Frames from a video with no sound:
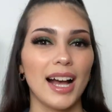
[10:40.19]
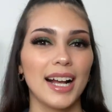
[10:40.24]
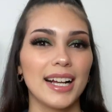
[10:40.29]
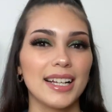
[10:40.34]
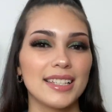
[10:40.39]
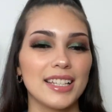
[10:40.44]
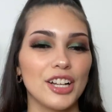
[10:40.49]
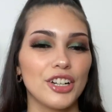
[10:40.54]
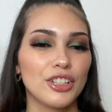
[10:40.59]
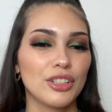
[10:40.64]
I
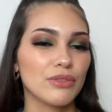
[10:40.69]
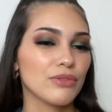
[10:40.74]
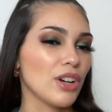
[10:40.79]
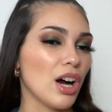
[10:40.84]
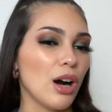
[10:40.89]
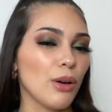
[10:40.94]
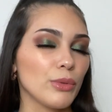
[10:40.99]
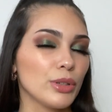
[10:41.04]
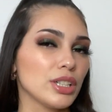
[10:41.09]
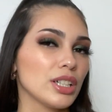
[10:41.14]
guess I could have
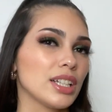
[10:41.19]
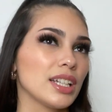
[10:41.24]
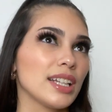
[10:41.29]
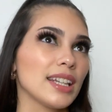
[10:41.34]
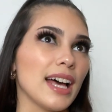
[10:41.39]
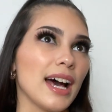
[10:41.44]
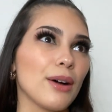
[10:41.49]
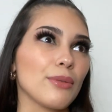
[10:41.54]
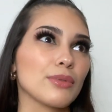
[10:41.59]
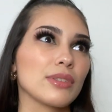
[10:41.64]
got one
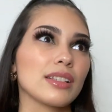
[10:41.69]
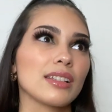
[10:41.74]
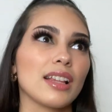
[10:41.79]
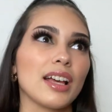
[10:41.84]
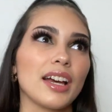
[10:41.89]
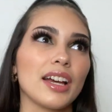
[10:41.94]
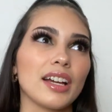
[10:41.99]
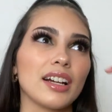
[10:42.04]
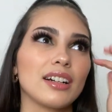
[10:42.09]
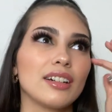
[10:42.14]
that was
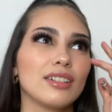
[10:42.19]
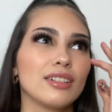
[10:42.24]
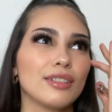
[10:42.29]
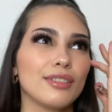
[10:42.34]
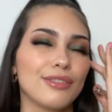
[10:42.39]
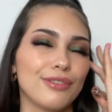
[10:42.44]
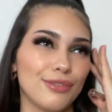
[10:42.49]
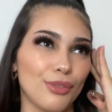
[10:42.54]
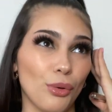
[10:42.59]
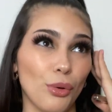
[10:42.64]
like
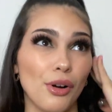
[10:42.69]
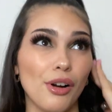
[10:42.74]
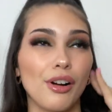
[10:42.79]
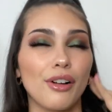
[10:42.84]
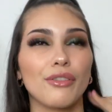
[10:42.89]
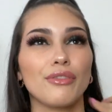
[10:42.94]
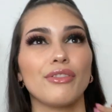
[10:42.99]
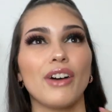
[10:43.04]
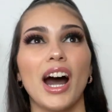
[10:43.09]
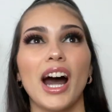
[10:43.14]
$4
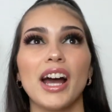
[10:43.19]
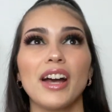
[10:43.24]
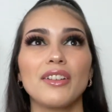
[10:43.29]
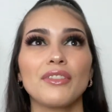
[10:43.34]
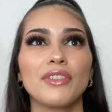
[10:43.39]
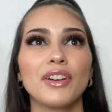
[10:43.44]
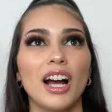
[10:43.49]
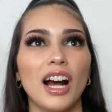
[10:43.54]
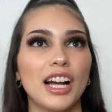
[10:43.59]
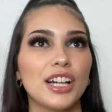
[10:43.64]
or
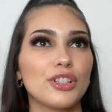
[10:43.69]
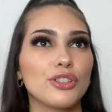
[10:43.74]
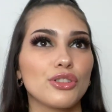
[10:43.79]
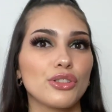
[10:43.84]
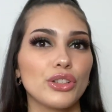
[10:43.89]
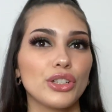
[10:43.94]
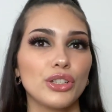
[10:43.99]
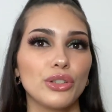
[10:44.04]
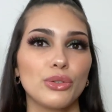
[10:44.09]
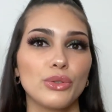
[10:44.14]
$5. I
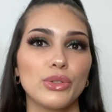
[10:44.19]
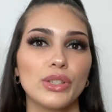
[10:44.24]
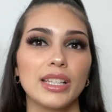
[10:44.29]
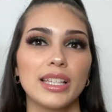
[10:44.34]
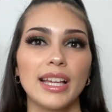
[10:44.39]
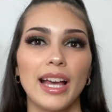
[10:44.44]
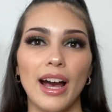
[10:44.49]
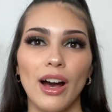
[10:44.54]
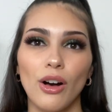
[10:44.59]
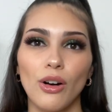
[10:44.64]
usually use
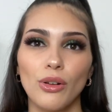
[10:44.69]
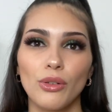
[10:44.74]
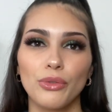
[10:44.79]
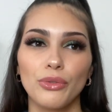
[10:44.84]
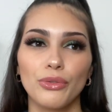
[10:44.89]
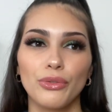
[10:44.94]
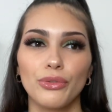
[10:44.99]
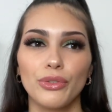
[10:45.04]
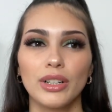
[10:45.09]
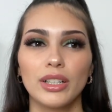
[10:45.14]
the
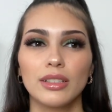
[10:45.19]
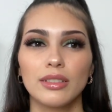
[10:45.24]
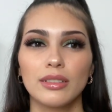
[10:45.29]
e.l.f.